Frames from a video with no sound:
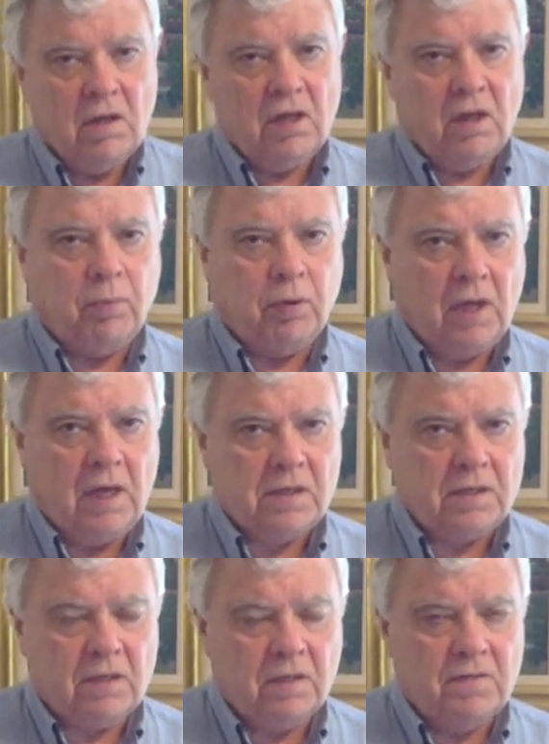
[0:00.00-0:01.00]
The
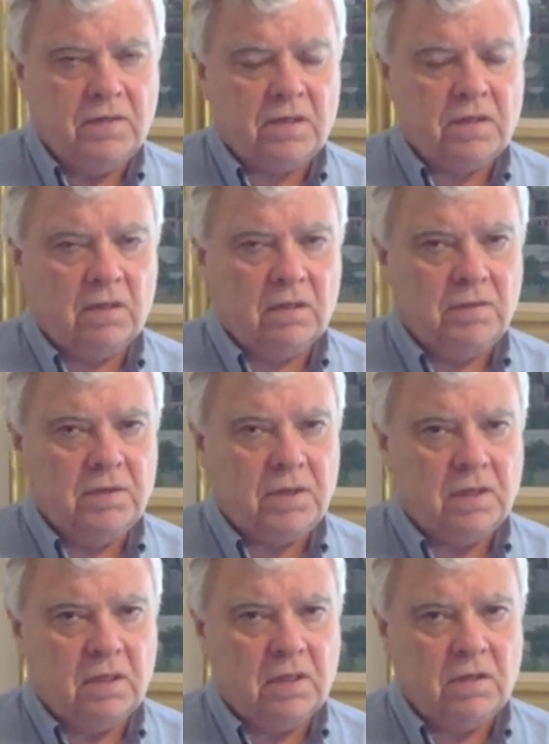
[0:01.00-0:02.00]
plus of the
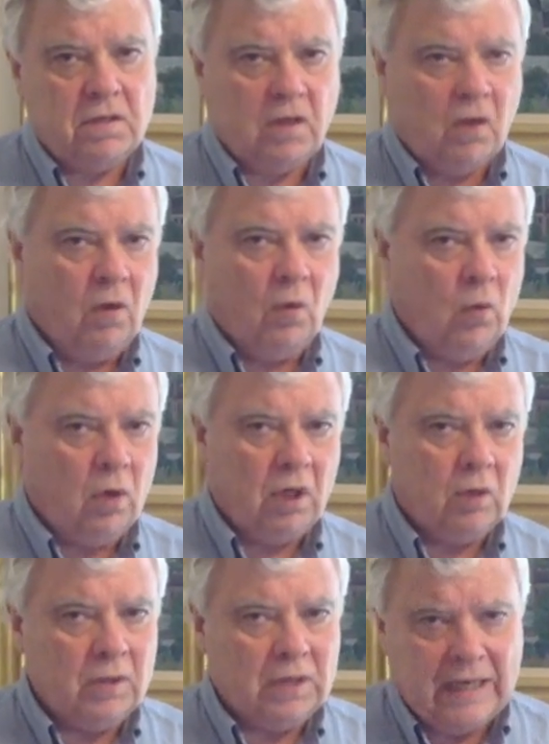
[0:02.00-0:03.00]
solution is the whole
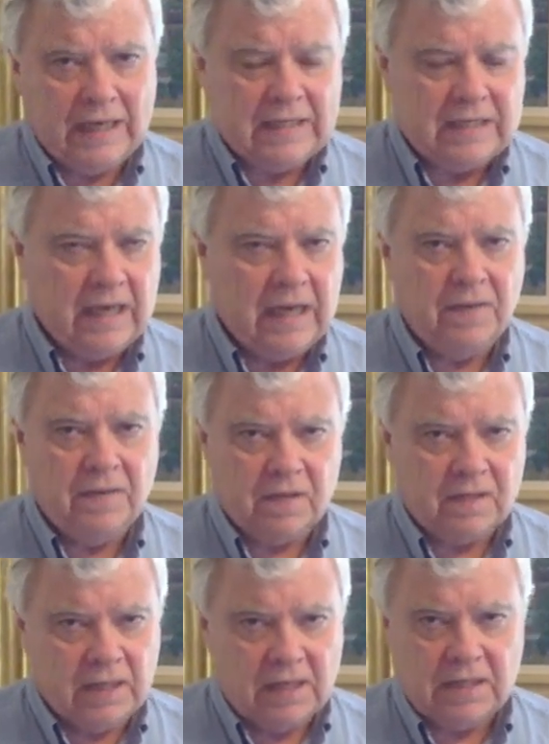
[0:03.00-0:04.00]
world would like to end
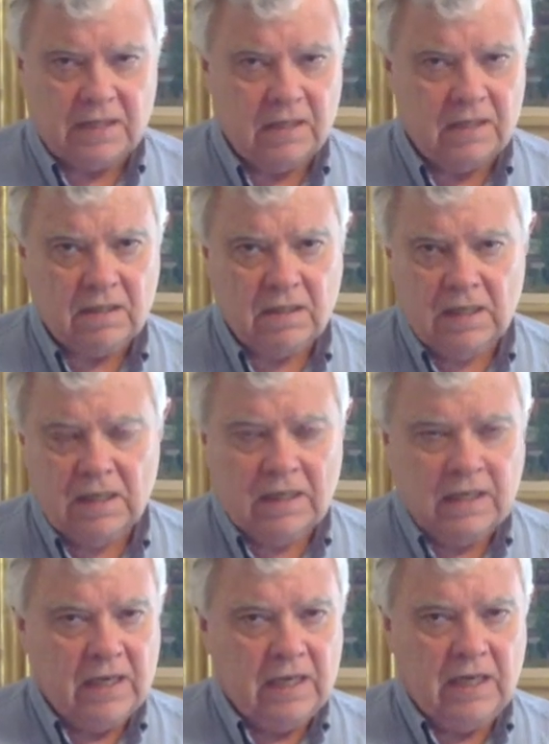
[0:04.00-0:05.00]
this nonsense
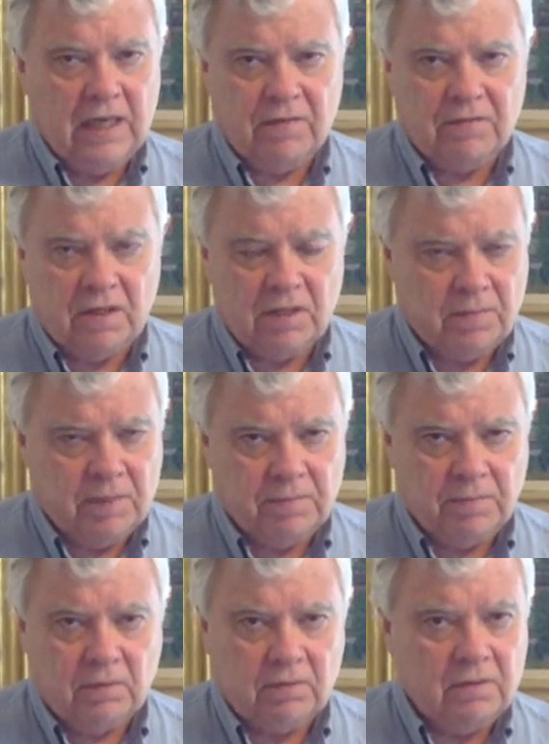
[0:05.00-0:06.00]
and have these
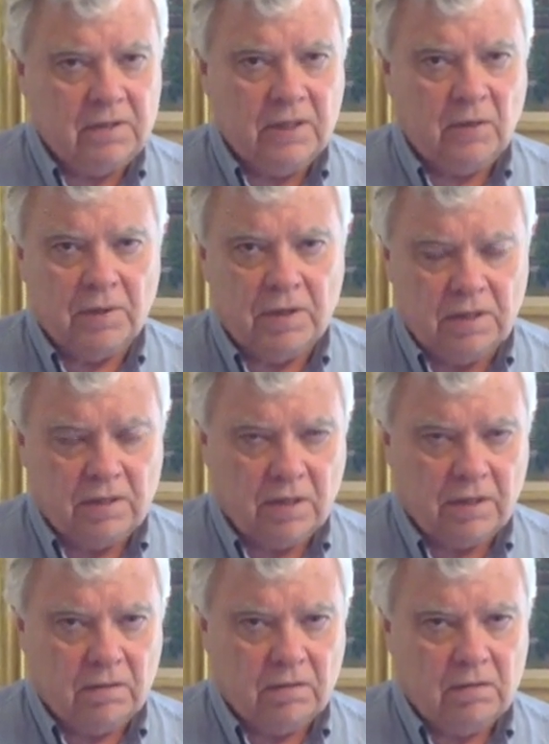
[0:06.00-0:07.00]
people deal with each
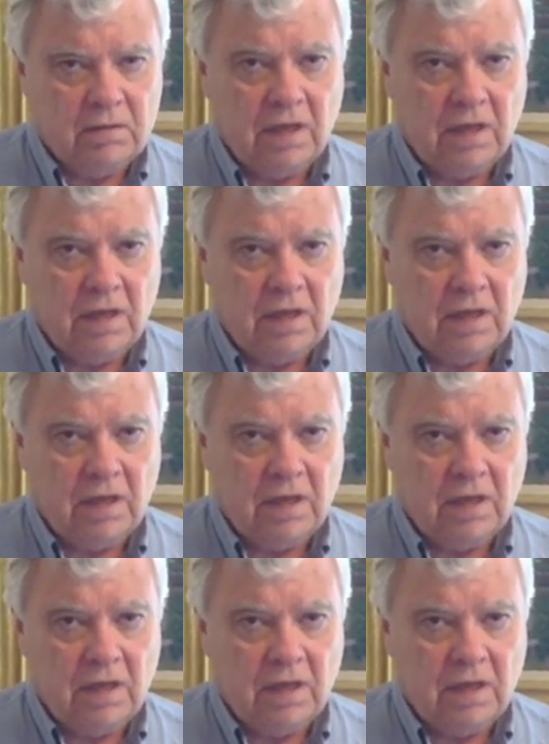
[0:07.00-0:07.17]
other.